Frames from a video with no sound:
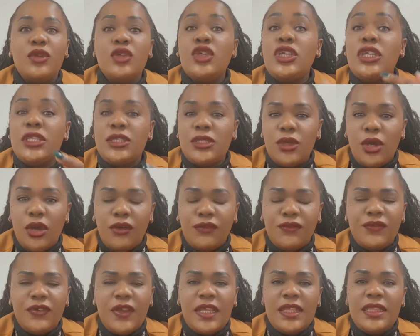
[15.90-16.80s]
It's
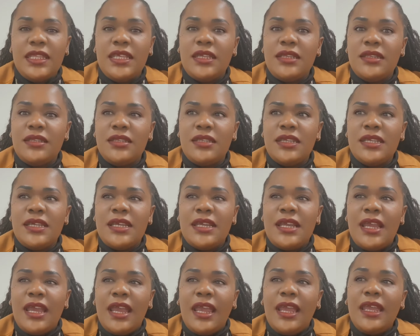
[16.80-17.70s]
off. And then
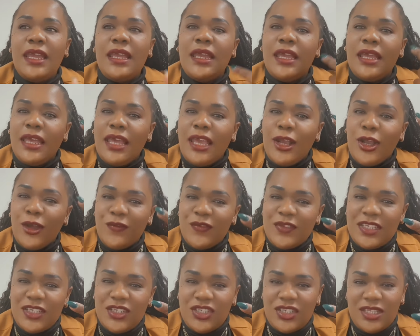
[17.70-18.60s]
a
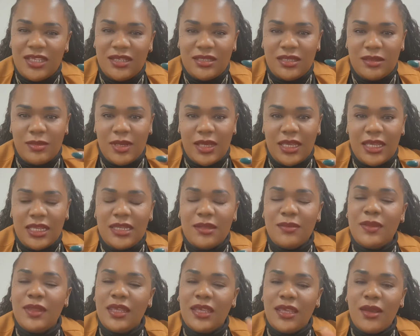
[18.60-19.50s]
conversation starts in my head.
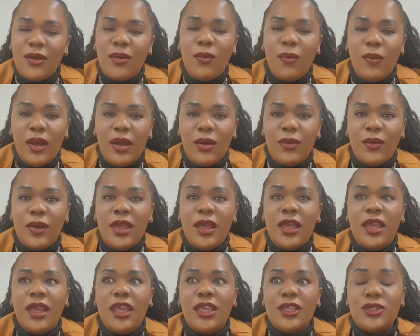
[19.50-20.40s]
I'm thinking, wow,
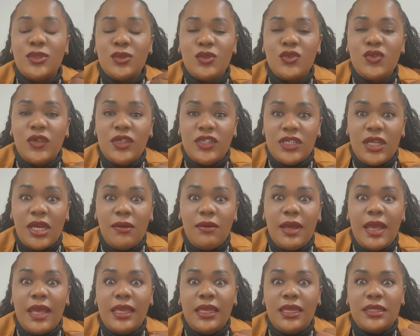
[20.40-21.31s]
it's so strange how
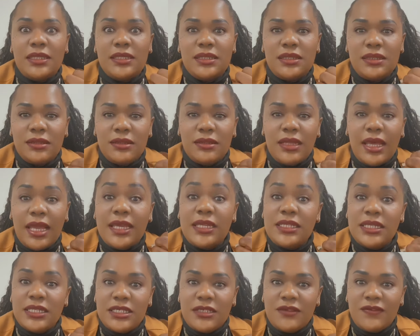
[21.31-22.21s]
I can still
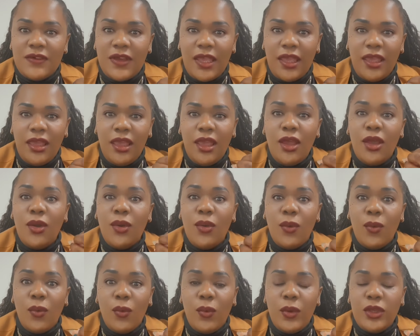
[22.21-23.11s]
identify
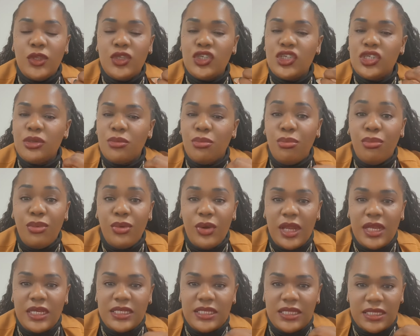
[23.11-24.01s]
which
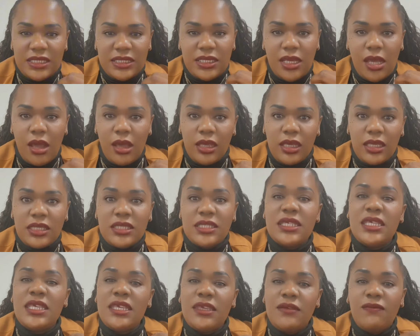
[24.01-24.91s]
brand this car
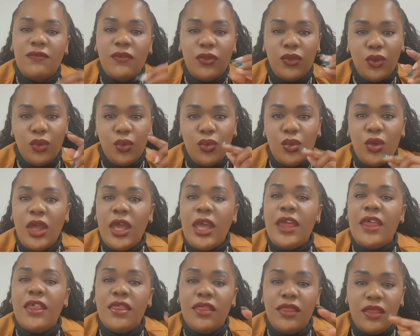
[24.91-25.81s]
is, even though
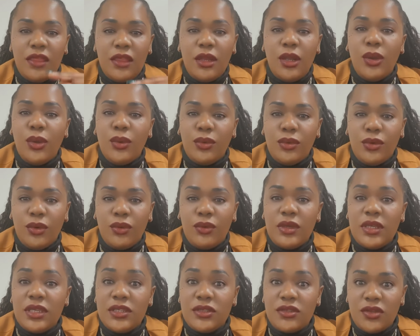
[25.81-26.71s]
the logo
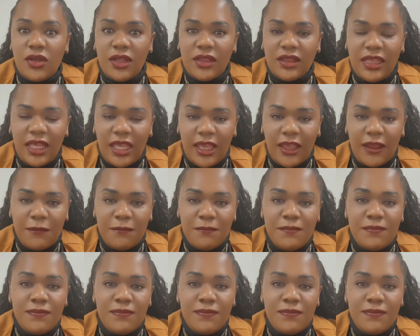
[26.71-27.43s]
is not there.